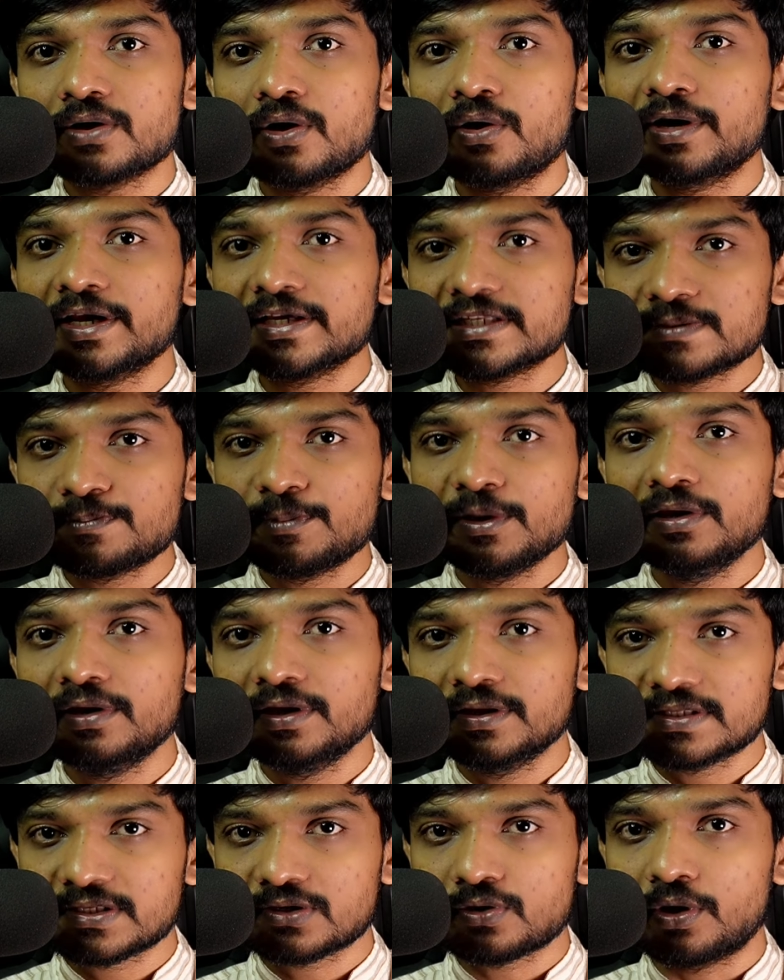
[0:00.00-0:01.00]
or
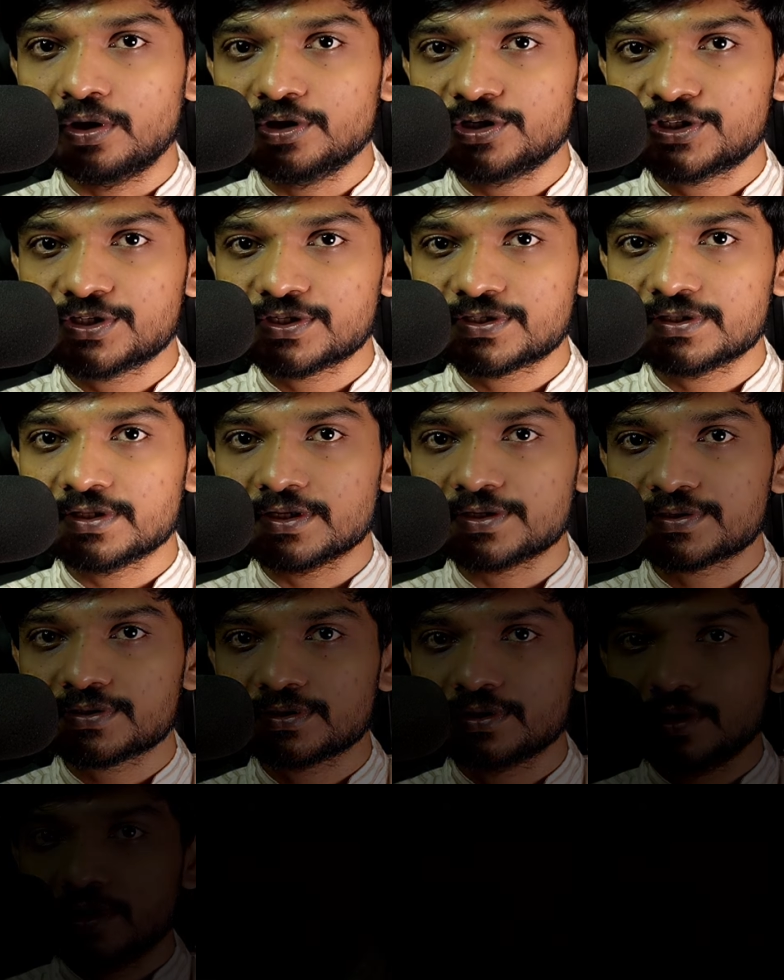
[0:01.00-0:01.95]
experience consciousness.